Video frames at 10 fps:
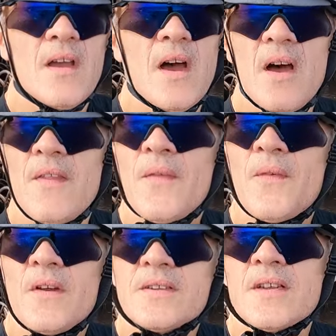That's
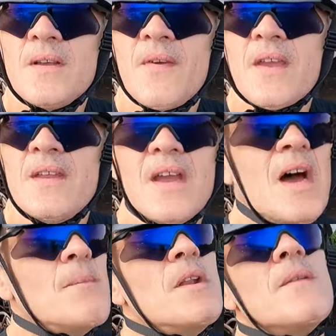very significant.
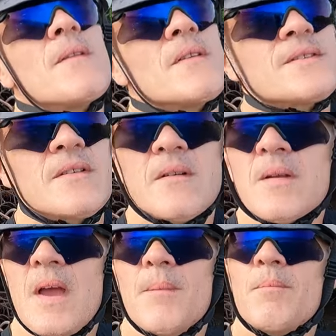Yeah, I'm an influencer,
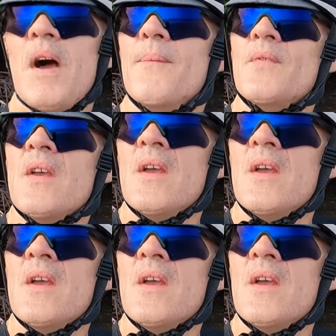okay. But